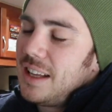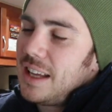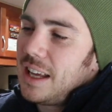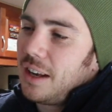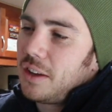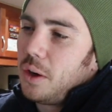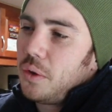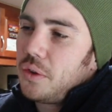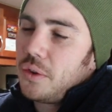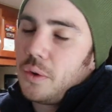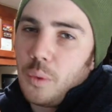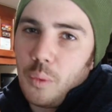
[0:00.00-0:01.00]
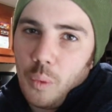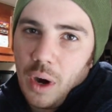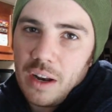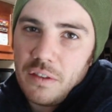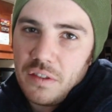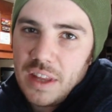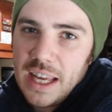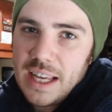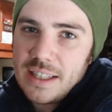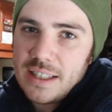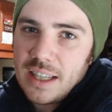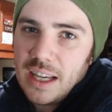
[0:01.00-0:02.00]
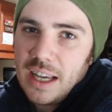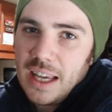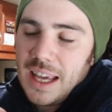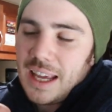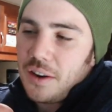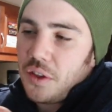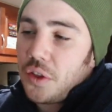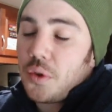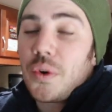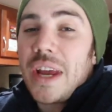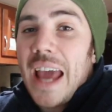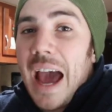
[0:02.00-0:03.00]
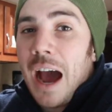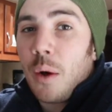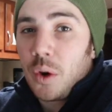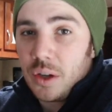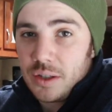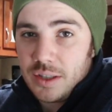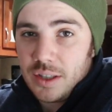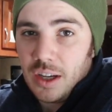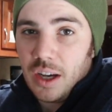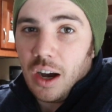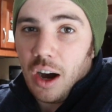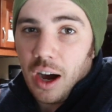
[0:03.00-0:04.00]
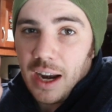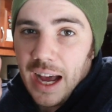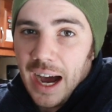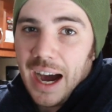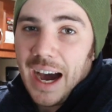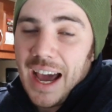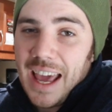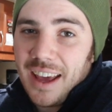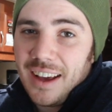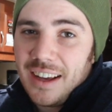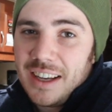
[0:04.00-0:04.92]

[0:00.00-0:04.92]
it'll go through one of these in 3 hours on high.